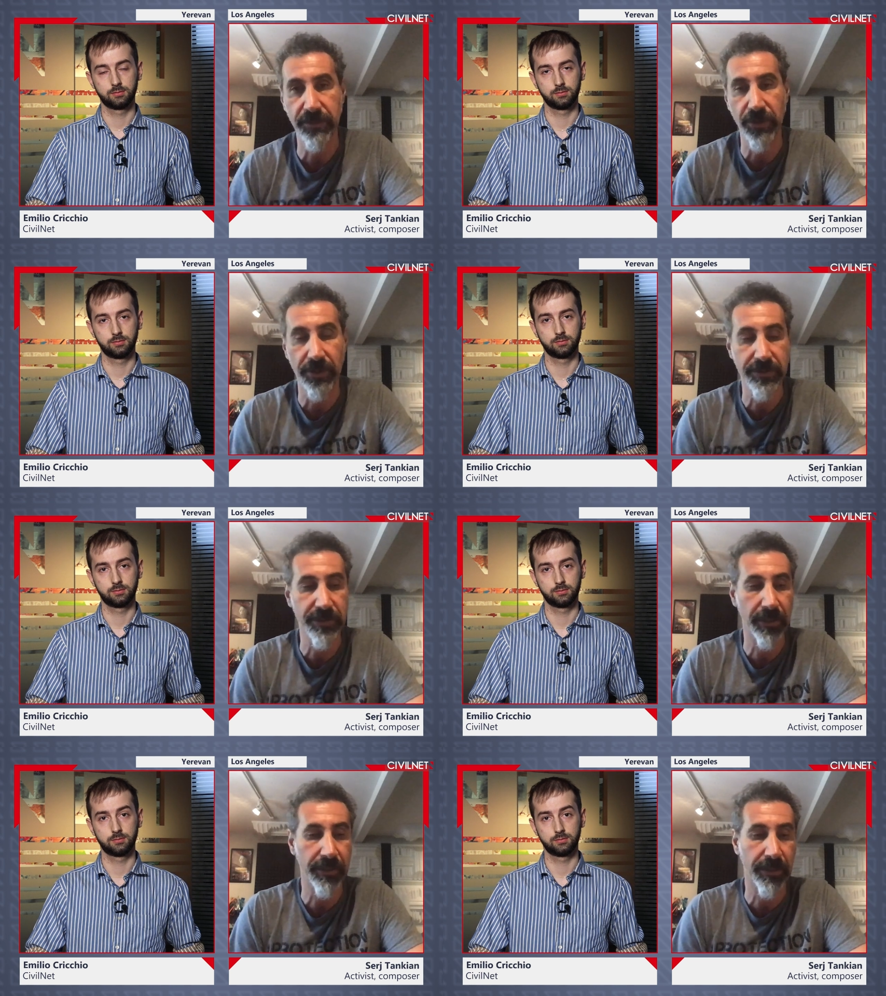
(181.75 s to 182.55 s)
Speaker 1: the
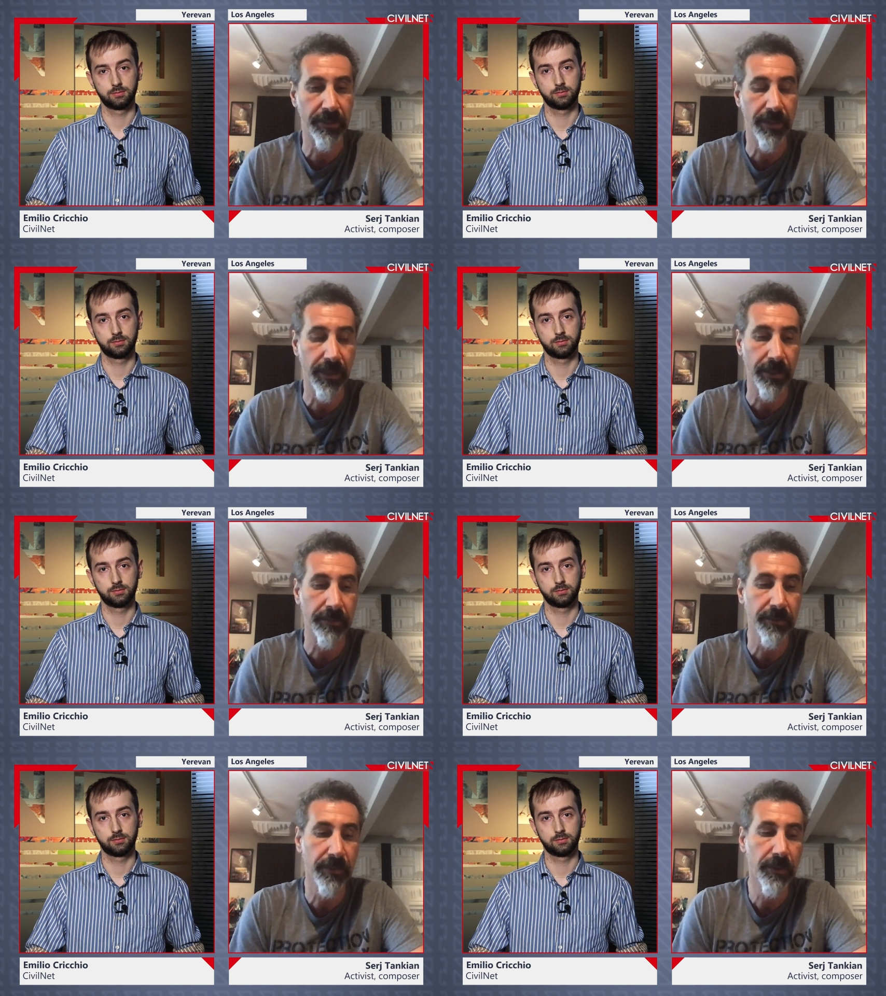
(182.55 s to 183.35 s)
genocide and
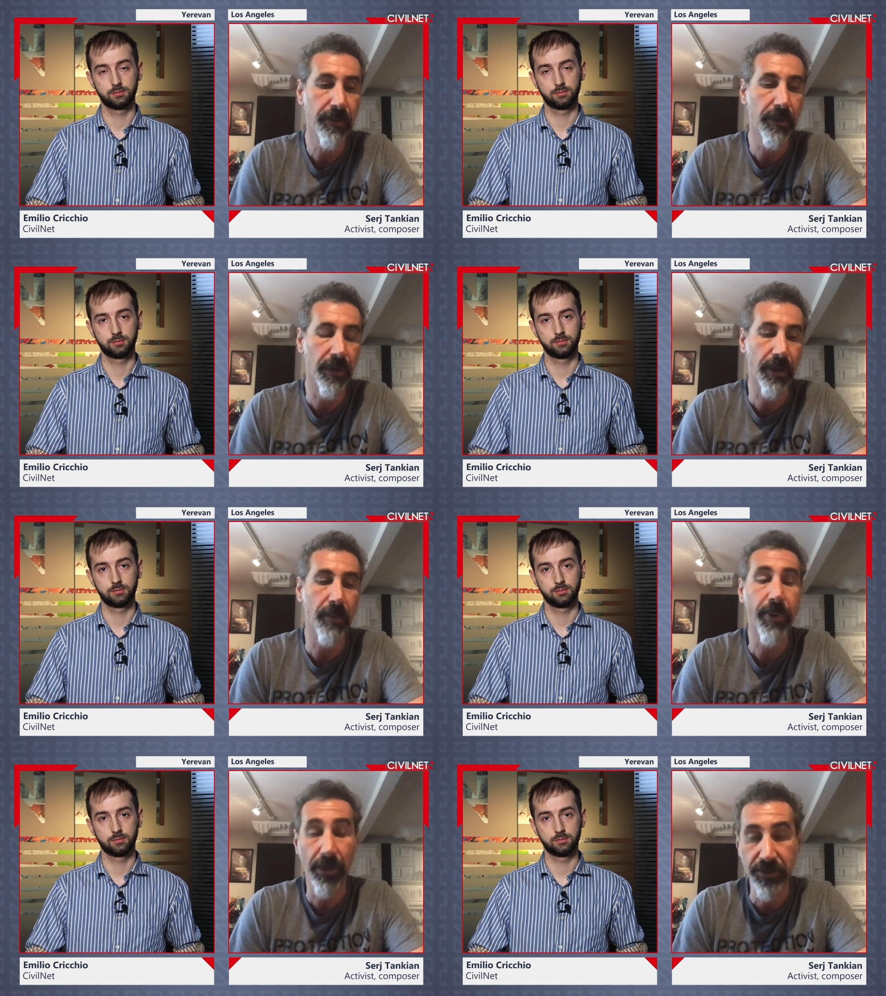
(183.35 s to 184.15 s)
and uh,
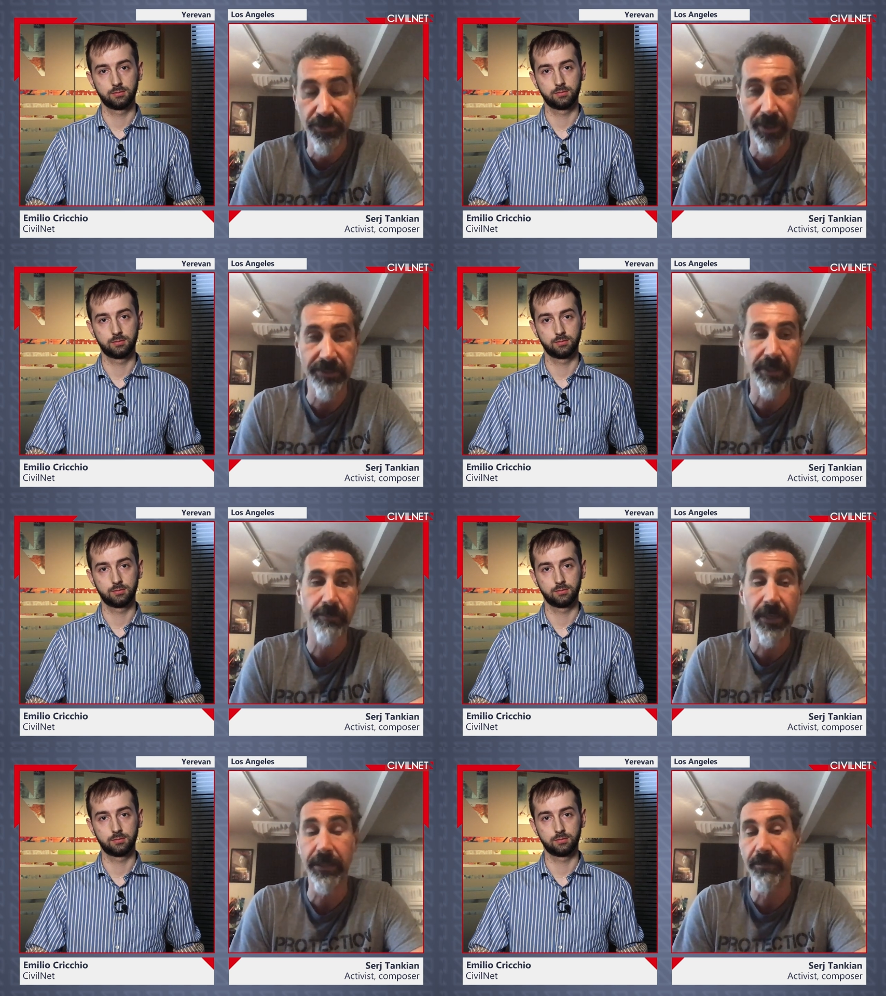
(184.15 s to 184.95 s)
apologize and
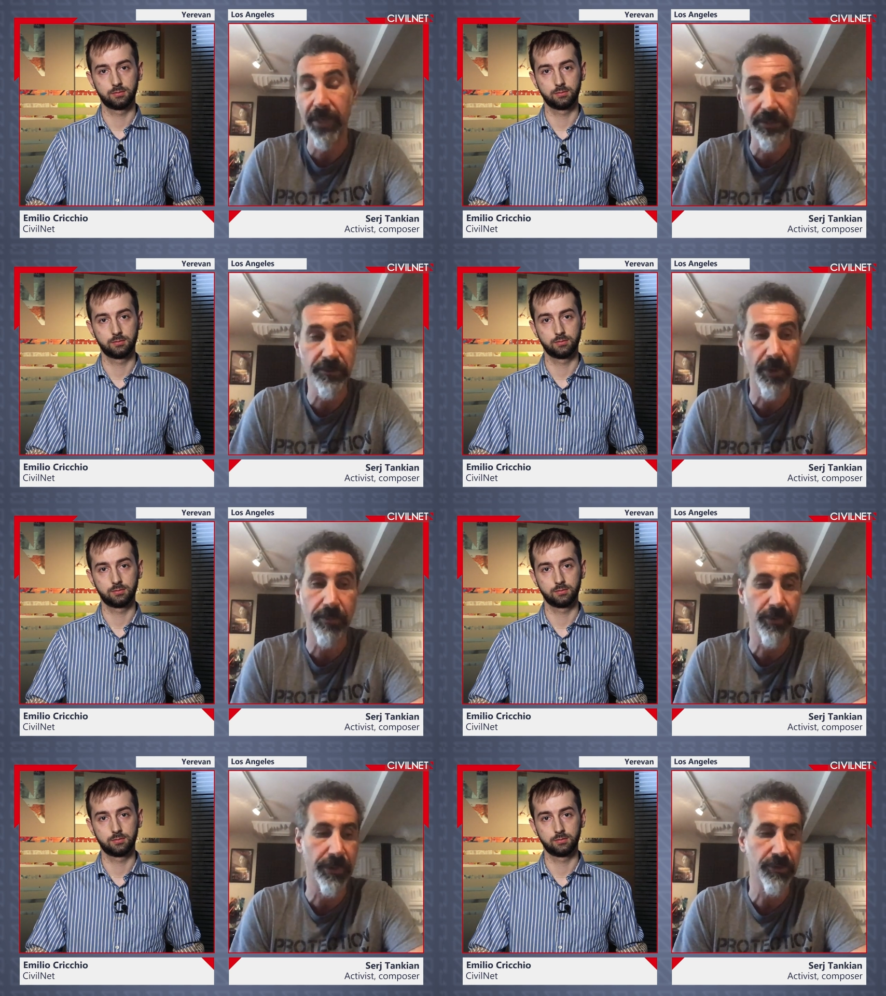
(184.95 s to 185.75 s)
make amends,
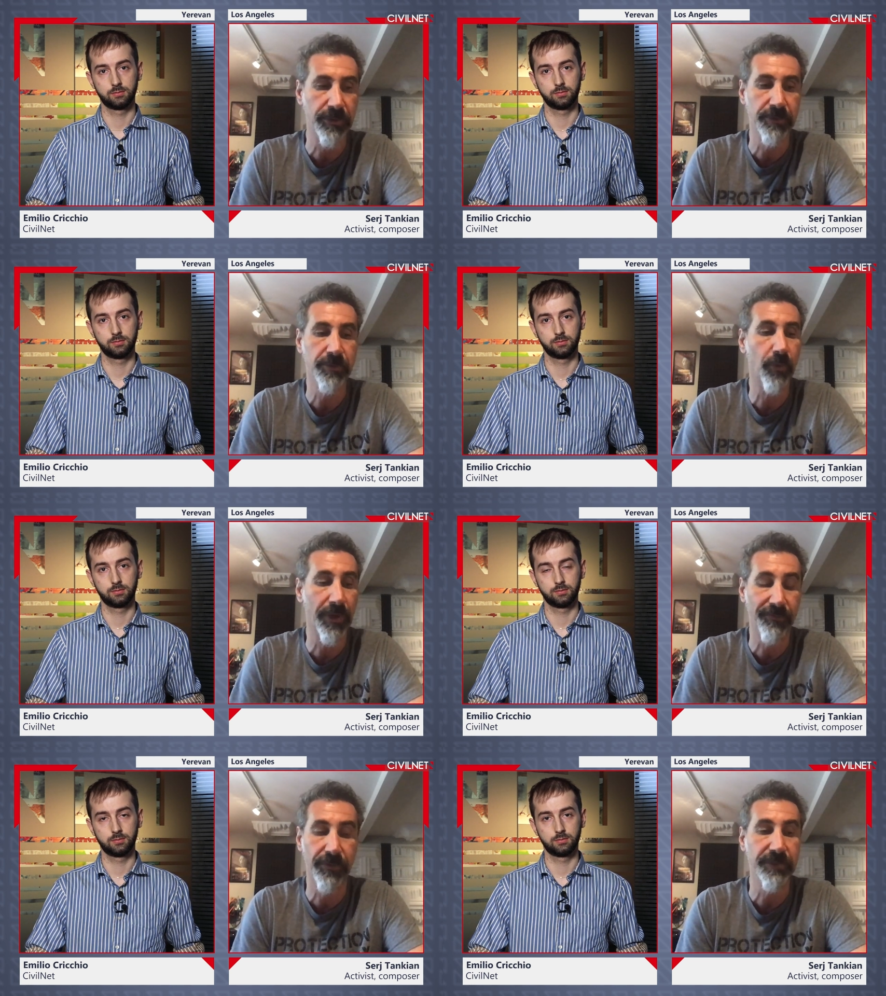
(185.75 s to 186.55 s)
reparations,
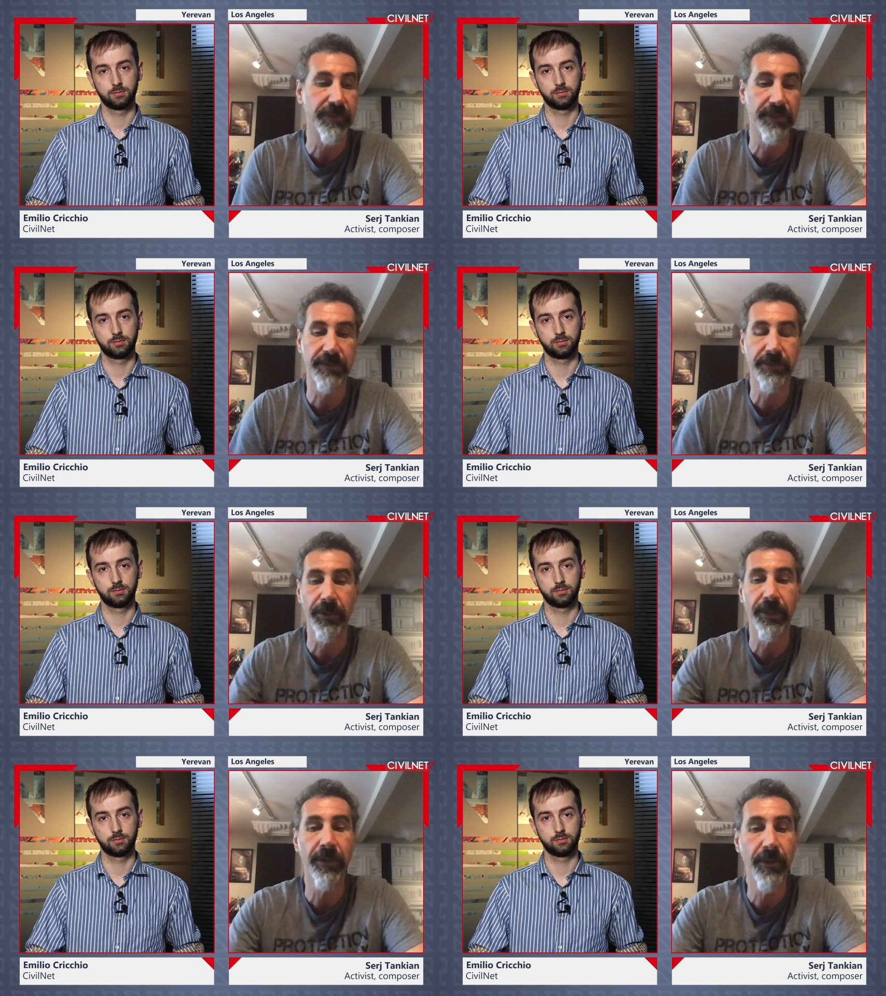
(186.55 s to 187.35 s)
whatever is
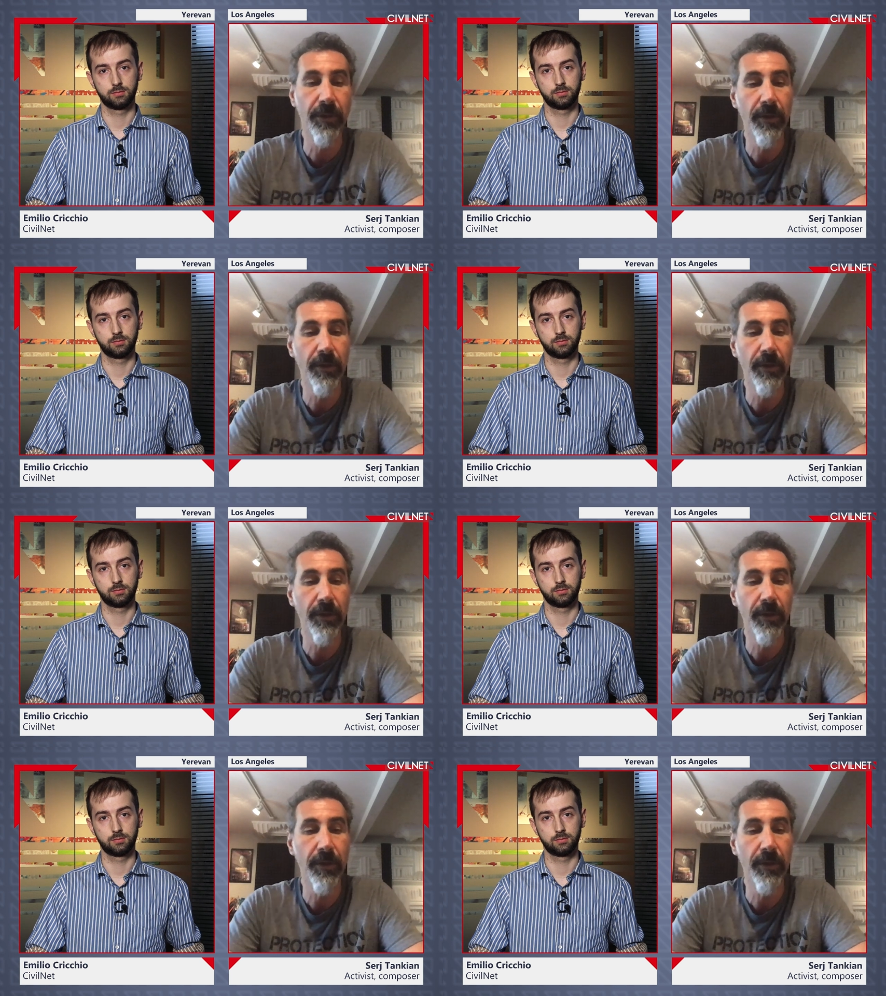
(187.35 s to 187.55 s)
necessary.